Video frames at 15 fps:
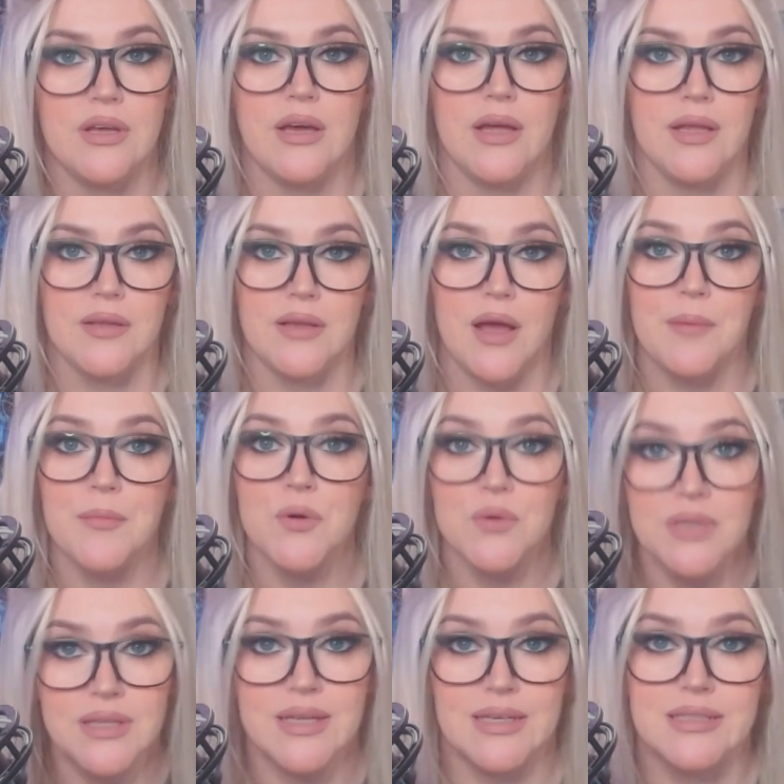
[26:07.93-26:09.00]
I'm going to
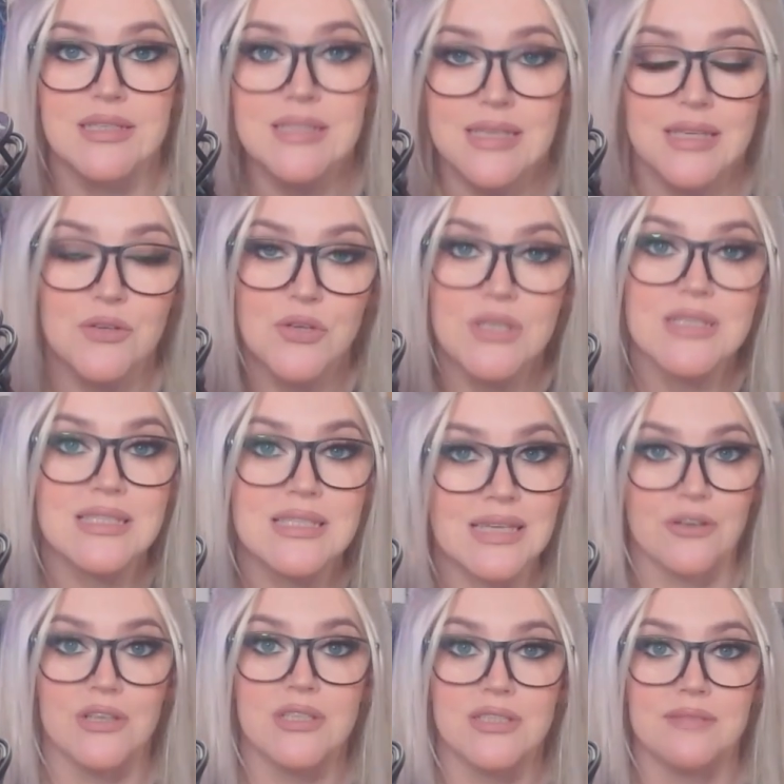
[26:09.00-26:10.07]
let you in on a
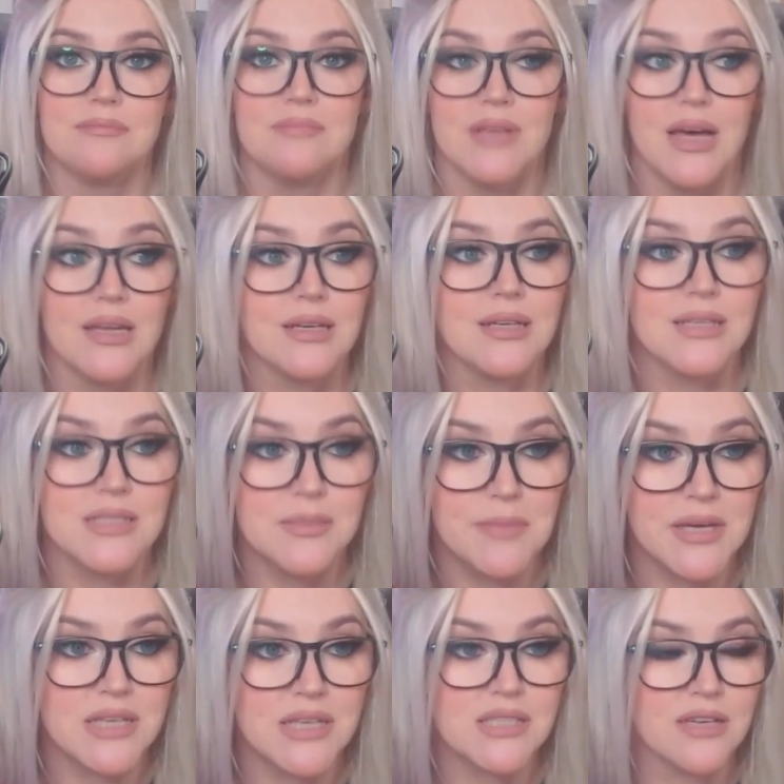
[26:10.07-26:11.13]
secret, and it is a big
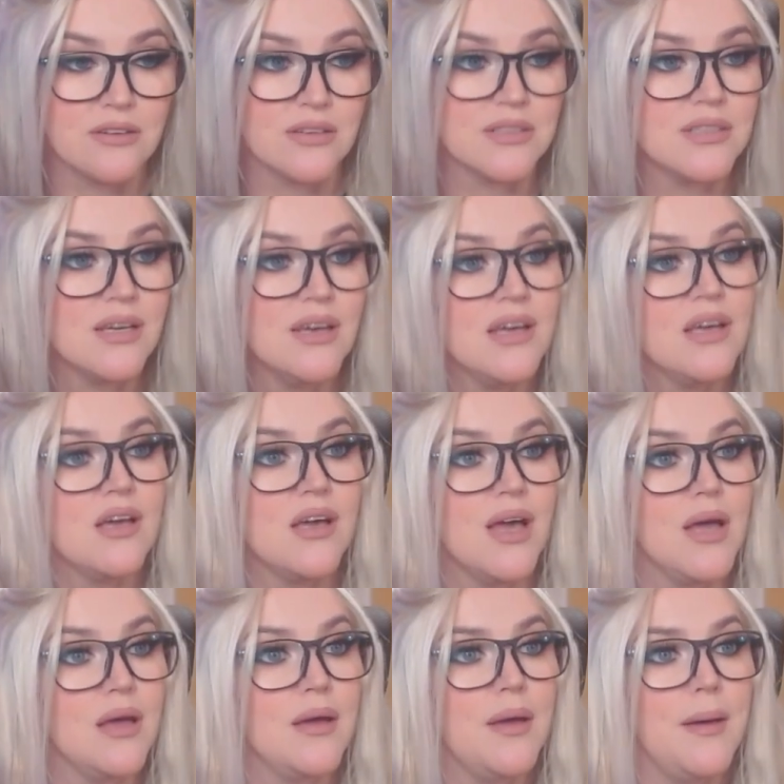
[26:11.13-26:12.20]
secret,
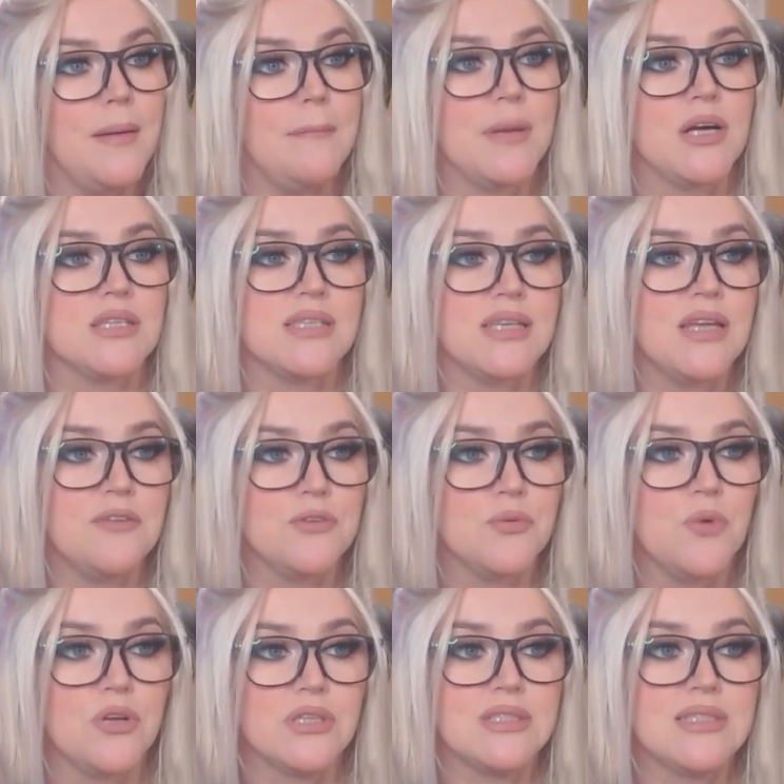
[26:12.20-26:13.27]
because I never
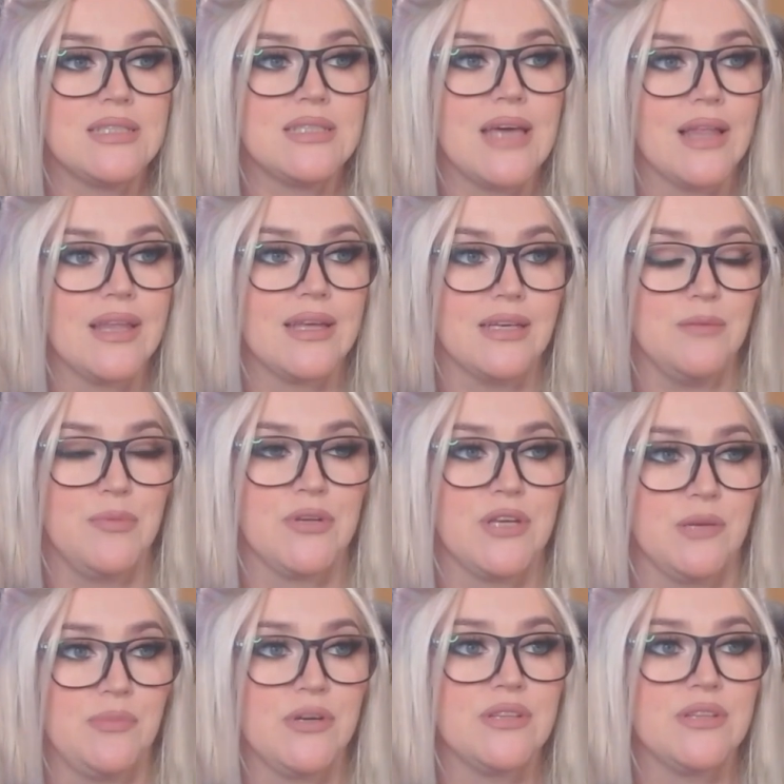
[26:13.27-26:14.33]
wanted to tell anybody
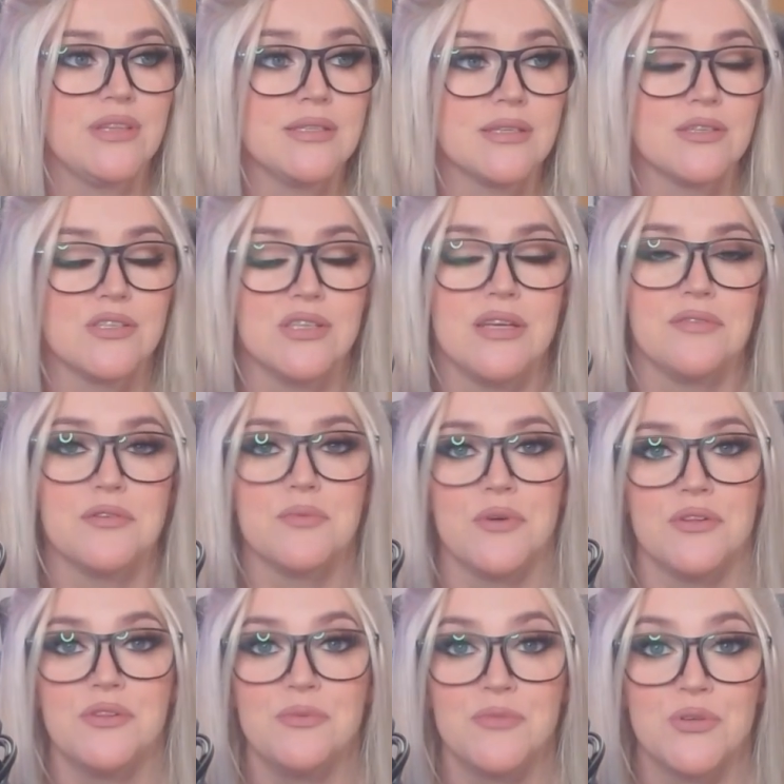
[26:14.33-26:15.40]
about this because I never want
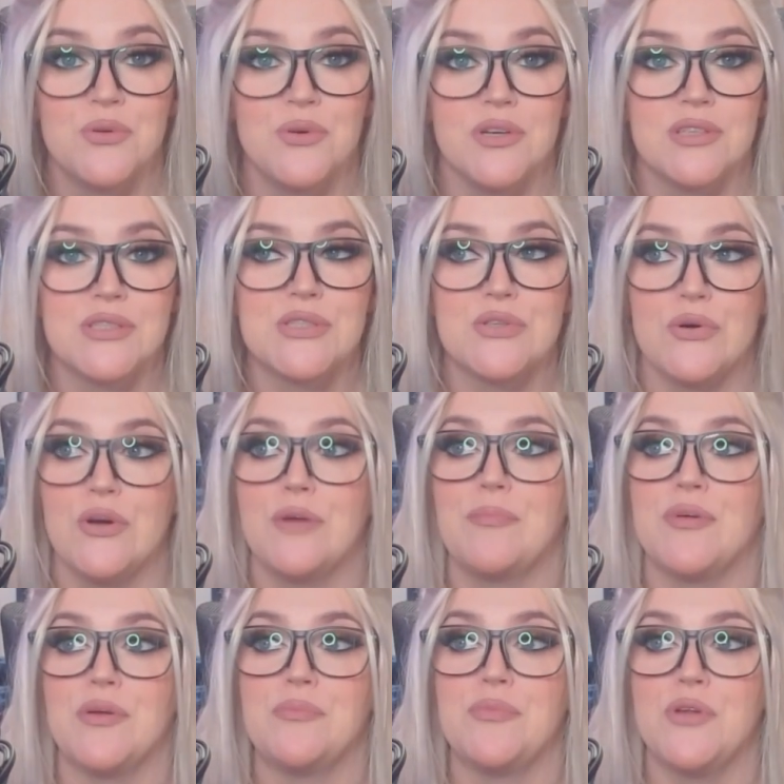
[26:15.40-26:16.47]
them to go out of stock, but
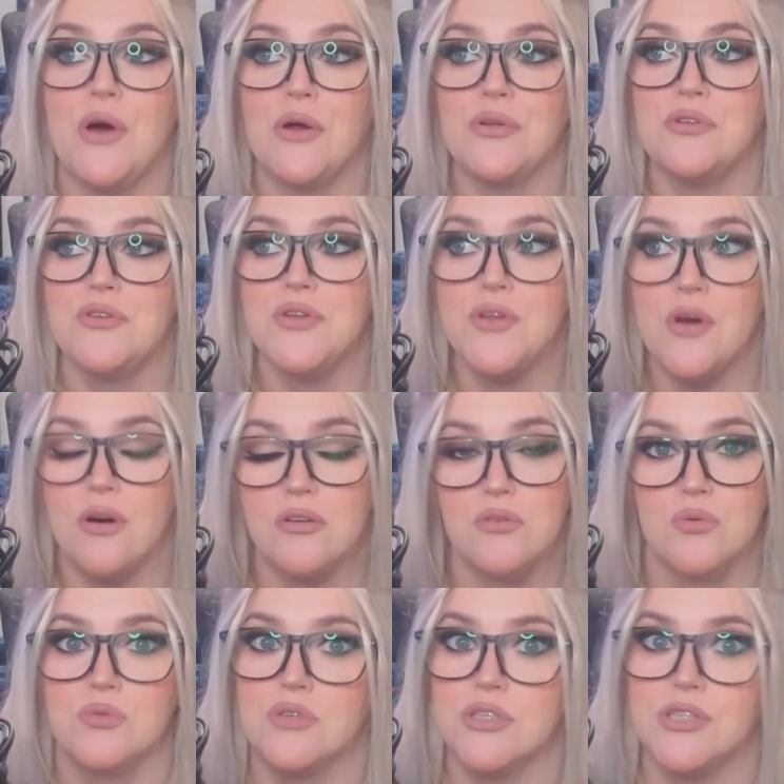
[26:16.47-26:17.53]
I'm not going
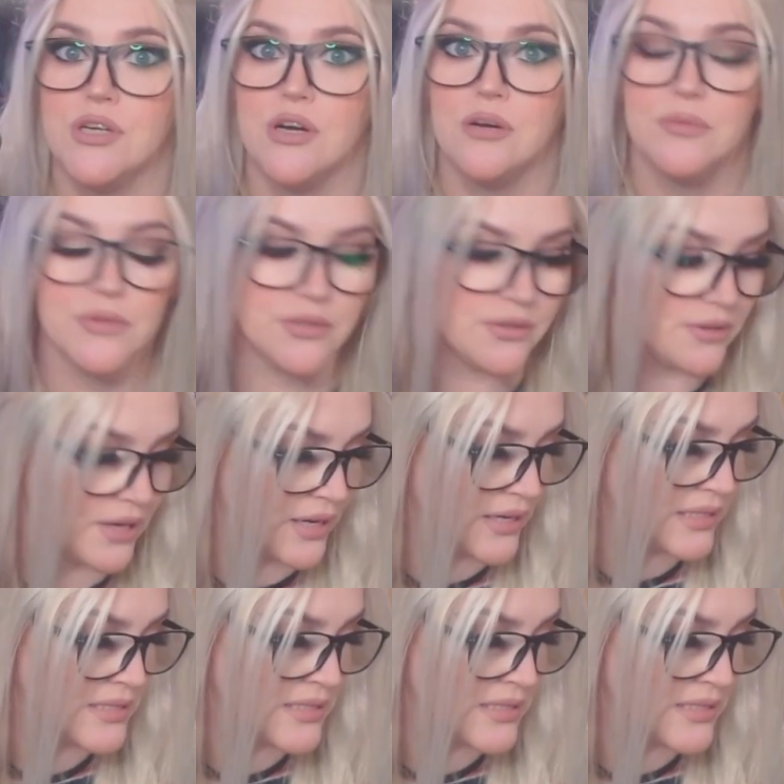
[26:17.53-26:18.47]
to share it with you guys.